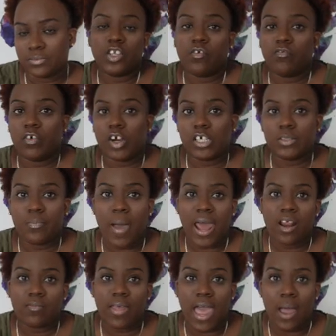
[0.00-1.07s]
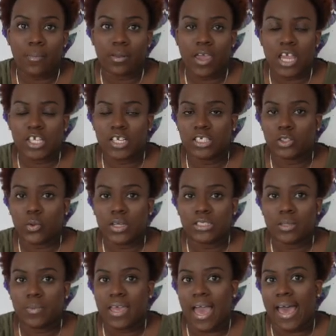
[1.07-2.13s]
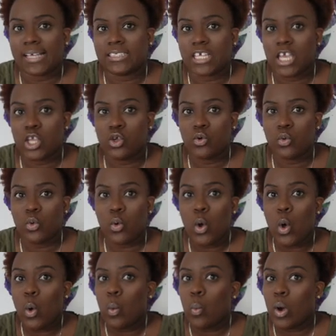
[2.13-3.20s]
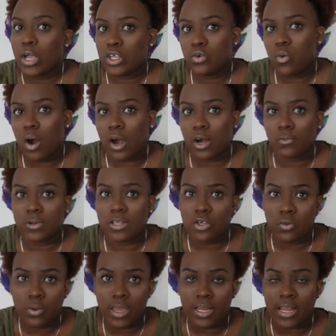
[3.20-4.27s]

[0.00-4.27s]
So the first part of the application is going to be asking you what you are renewing,